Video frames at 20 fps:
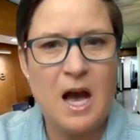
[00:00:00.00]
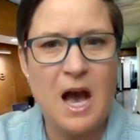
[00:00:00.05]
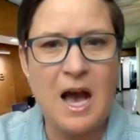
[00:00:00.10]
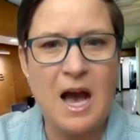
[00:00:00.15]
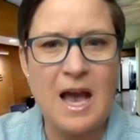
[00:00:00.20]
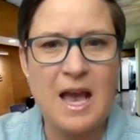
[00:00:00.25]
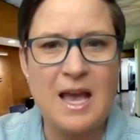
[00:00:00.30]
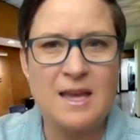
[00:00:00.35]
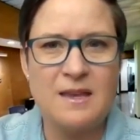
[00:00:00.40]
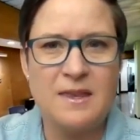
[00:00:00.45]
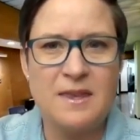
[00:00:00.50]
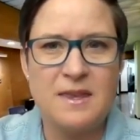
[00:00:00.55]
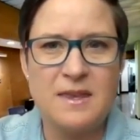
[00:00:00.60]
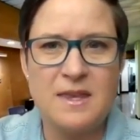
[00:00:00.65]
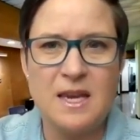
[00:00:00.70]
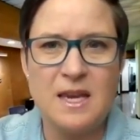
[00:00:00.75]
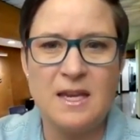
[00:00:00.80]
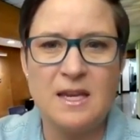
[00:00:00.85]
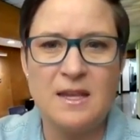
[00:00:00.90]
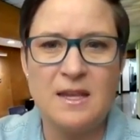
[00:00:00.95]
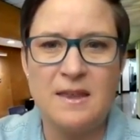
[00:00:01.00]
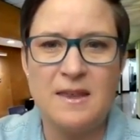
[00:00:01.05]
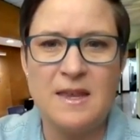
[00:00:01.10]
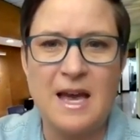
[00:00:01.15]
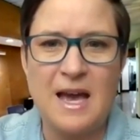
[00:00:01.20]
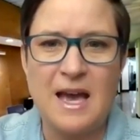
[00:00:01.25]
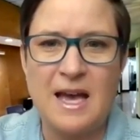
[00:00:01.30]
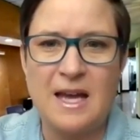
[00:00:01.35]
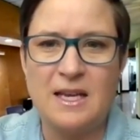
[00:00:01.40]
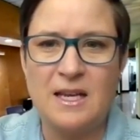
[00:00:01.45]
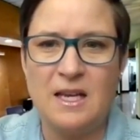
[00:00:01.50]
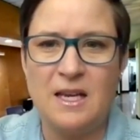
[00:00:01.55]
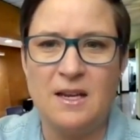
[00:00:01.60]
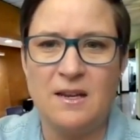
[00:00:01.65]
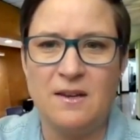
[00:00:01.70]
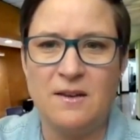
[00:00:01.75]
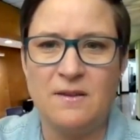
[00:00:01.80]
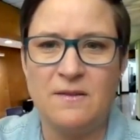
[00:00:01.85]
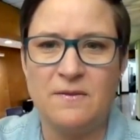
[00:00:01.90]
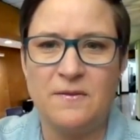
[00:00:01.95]
I think that
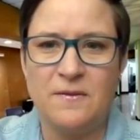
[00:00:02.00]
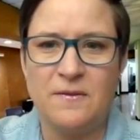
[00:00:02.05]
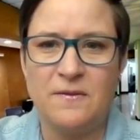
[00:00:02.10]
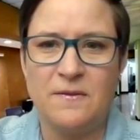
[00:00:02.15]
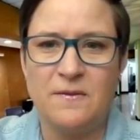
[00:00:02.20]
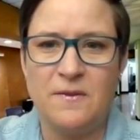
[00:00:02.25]
if